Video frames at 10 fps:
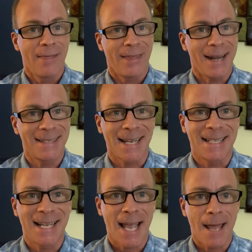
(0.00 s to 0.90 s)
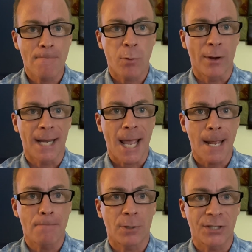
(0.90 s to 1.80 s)
That is a
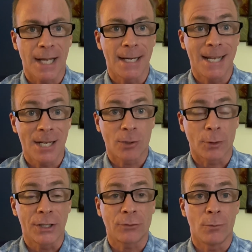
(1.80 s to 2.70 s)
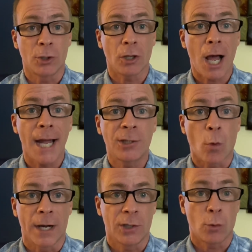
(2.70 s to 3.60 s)
10.8% increase from July
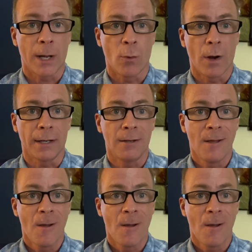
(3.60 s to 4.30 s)
2021,